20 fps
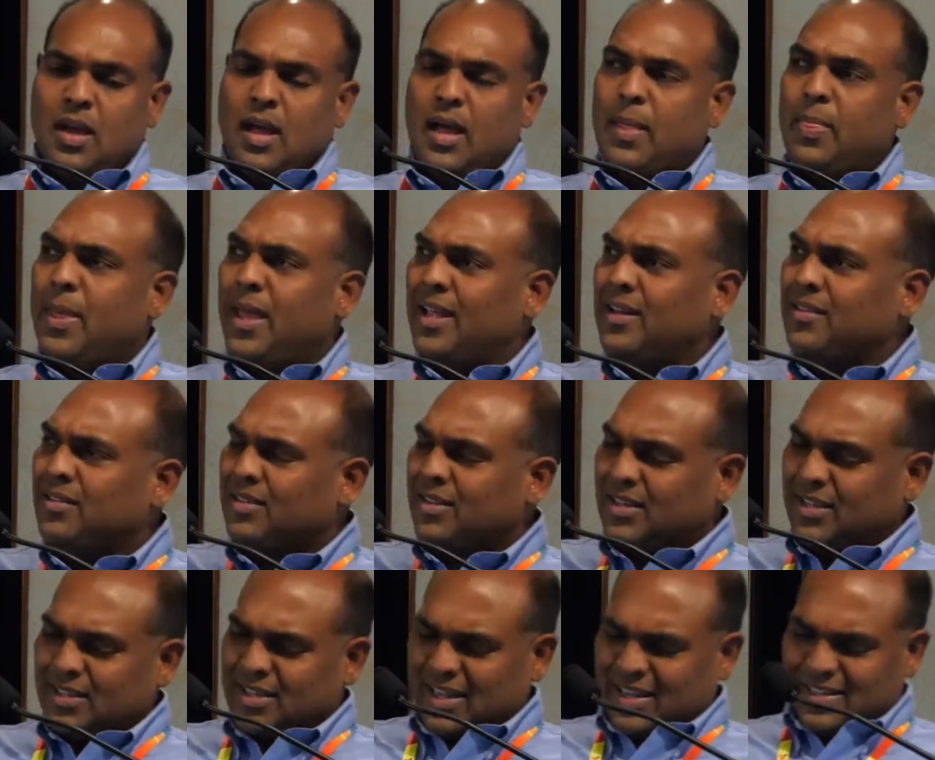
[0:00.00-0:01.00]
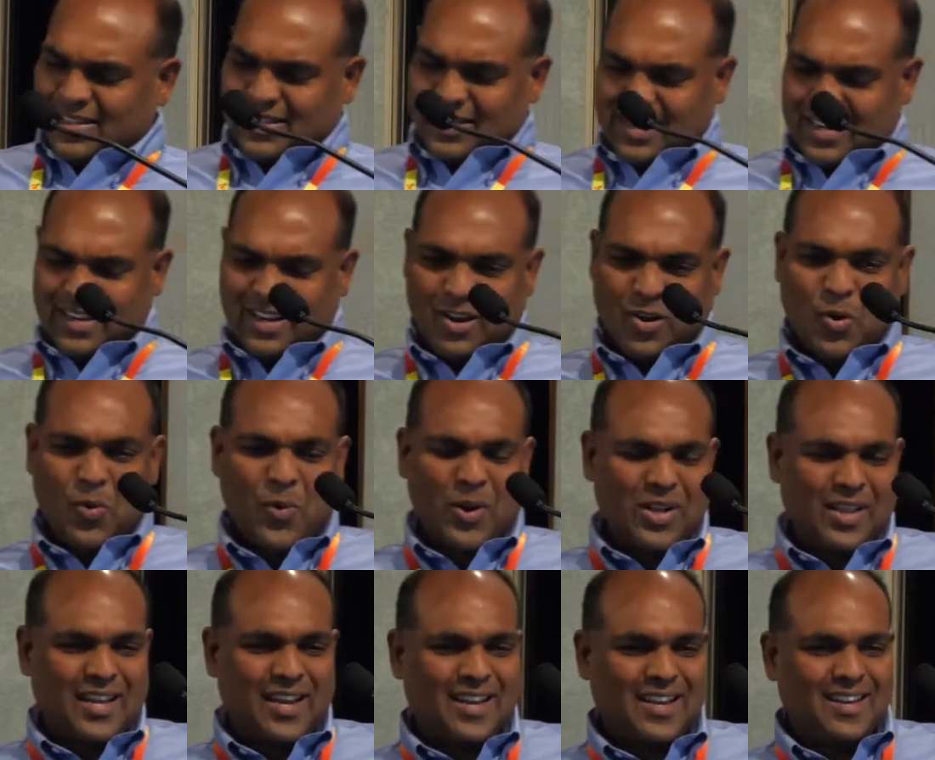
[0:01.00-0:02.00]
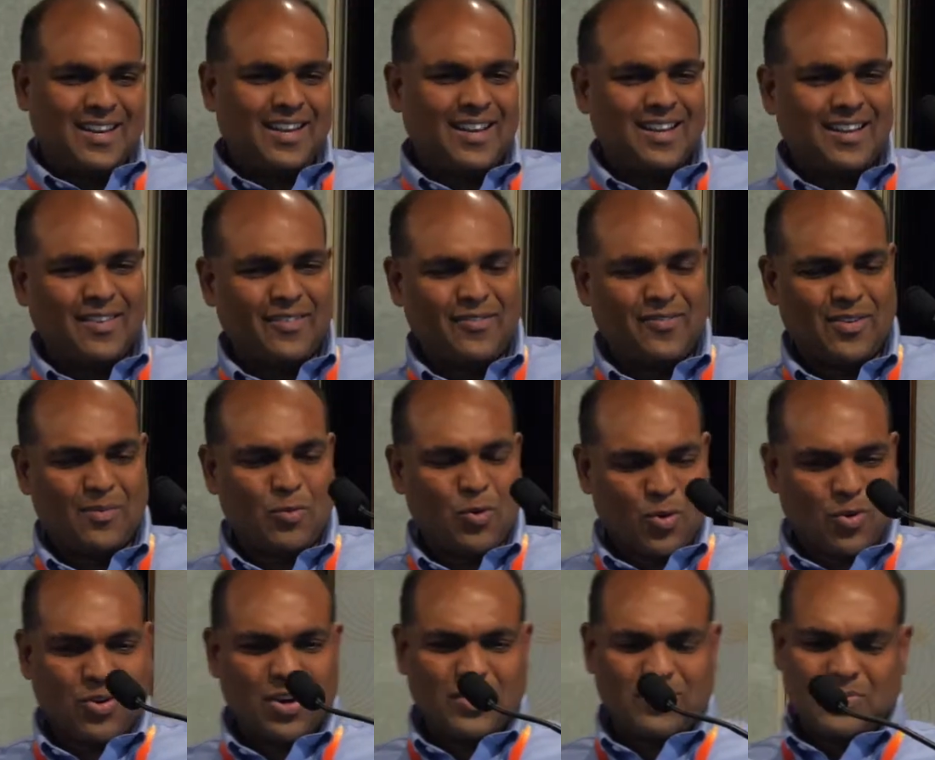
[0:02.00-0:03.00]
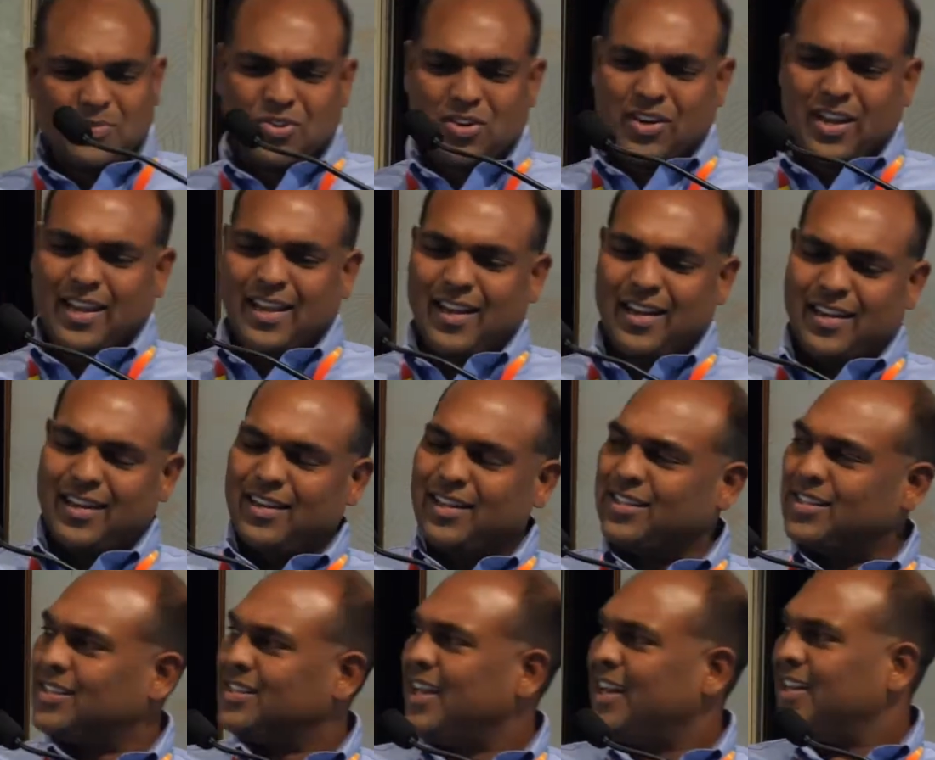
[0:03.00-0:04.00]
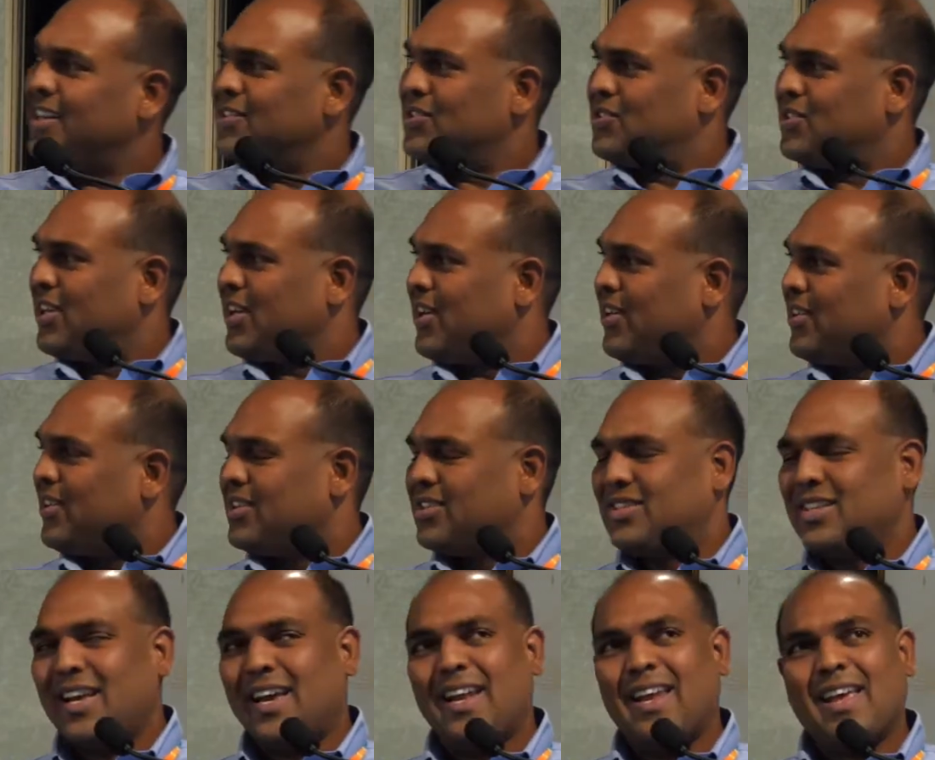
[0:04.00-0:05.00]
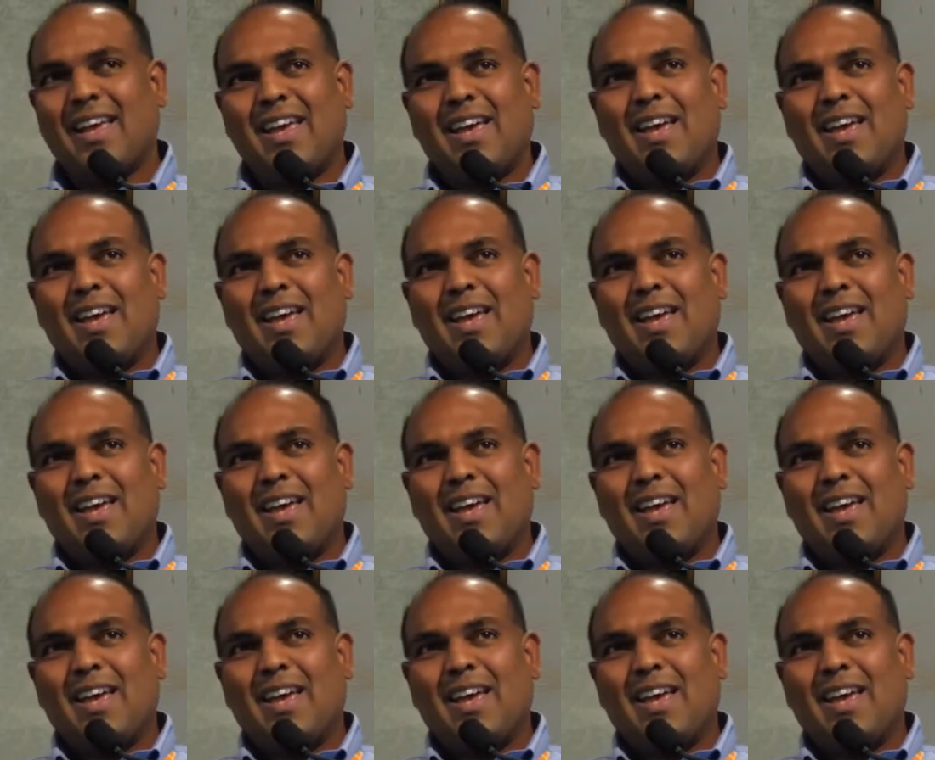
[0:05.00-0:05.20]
And then a quote that from Oak Ridge, from Sergey Kilinin, he's a scientist there, is that